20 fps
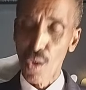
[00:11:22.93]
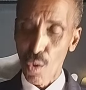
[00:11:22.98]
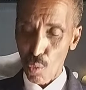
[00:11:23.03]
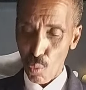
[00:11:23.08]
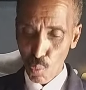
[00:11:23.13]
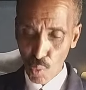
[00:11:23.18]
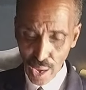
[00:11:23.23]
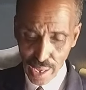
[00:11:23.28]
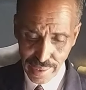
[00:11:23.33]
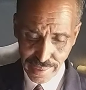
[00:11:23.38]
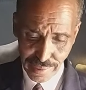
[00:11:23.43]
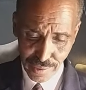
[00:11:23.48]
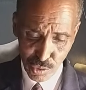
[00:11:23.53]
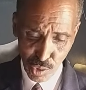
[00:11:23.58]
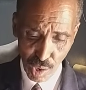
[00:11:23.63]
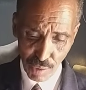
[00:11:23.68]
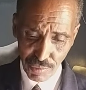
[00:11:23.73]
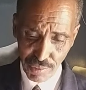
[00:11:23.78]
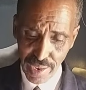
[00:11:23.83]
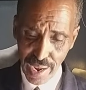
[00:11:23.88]
Once you
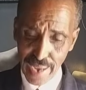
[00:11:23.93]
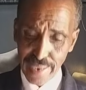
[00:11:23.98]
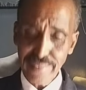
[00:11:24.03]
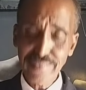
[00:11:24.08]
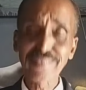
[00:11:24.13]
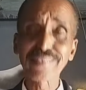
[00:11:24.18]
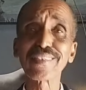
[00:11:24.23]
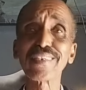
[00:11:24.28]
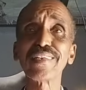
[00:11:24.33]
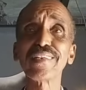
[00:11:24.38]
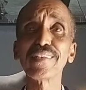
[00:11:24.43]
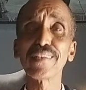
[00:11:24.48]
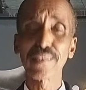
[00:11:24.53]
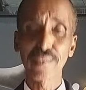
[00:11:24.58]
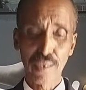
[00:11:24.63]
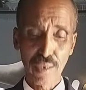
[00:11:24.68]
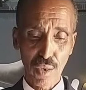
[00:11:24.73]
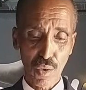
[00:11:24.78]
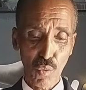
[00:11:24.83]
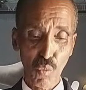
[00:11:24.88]
have done sin,
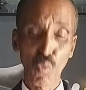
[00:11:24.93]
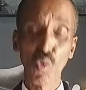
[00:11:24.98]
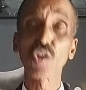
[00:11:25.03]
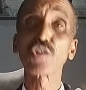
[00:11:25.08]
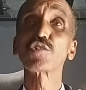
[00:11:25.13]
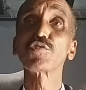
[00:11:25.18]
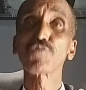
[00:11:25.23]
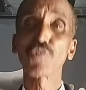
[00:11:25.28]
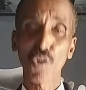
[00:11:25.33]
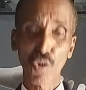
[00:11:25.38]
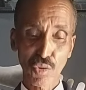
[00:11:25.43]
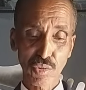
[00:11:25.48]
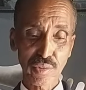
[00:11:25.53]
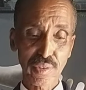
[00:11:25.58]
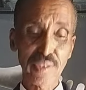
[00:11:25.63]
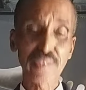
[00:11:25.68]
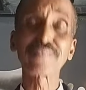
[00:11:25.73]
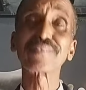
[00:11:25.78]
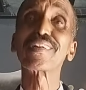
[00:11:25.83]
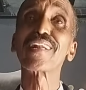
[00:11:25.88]
what follows
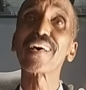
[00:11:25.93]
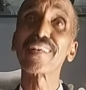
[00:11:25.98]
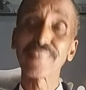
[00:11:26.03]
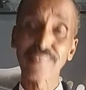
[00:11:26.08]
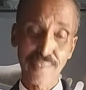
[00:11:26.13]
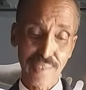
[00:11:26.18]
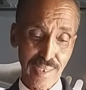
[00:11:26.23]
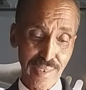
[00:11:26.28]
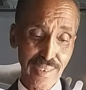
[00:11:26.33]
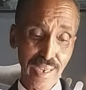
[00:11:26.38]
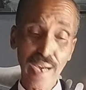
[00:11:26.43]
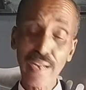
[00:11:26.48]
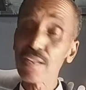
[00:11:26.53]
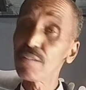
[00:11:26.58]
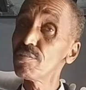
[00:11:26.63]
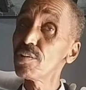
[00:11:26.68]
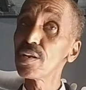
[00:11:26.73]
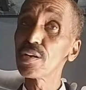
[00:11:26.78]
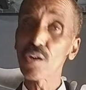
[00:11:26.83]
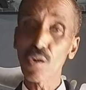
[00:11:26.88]
is death. It can
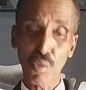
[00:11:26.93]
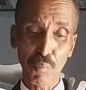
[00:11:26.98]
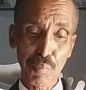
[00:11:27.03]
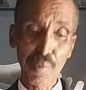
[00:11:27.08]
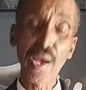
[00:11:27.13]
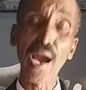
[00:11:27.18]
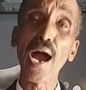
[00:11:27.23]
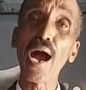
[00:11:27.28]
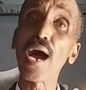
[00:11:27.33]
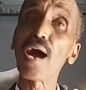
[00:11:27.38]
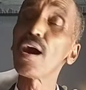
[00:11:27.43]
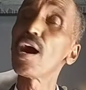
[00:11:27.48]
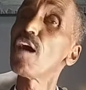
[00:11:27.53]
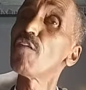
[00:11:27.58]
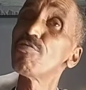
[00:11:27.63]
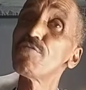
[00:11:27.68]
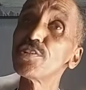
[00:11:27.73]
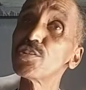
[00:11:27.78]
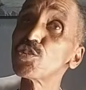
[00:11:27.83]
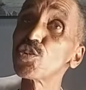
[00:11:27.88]
even be
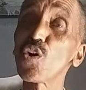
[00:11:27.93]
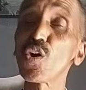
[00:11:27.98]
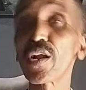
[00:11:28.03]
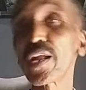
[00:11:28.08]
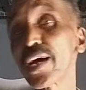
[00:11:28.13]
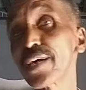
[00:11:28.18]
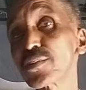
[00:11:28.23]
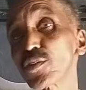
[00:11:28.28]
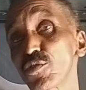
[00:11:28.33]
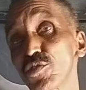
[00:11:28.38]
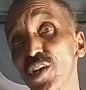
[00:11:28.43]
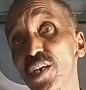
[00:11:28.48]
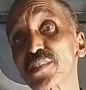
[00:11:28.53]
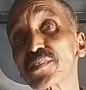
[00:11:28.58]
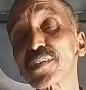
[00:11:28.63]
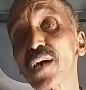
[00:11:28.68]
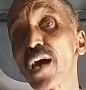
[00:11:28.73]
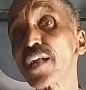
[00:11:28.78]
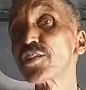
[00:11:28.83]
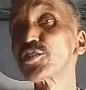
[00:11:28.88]
a physical death,
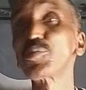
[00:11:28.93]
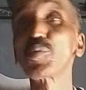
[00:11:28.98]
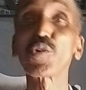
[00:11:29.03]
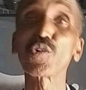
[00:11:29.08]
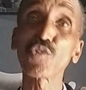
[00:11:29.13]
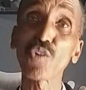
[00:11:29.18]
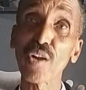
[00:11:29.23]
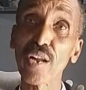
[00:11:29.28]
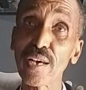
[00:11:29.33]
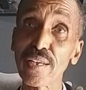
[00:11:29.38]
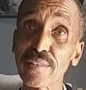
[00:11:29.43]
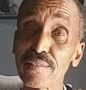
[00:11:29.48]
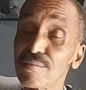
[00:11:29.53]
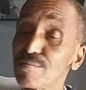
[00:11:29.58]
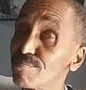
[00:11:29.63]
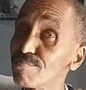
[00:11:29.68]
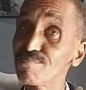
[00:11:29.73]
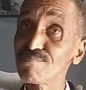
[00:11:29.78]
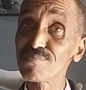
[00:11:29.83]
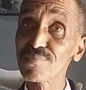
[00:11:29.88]
obviously, and spiritual death,
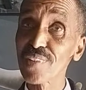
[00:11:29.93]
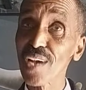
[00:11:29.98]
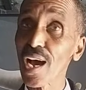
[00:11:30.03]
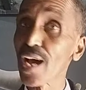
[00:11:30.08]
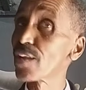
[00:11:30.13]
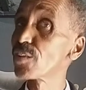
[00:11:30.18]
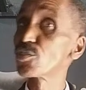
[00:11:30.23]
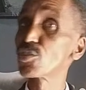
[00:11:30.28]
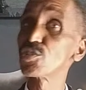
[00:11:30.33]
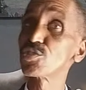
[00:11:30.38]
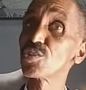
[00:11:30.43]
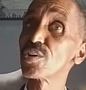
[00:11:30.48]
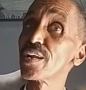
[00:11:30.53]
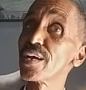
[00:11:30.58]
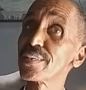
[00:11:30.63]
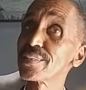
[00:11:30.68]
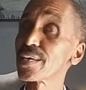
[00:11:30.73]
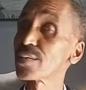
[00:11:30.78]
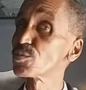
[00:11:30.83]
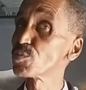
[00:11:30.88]
and social
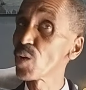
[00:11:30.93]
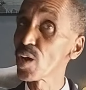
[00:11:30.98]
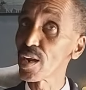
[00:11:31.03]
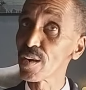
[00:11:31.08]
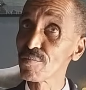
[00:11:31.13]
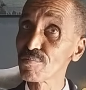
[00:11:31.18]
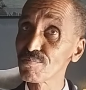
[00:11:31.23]
death as well.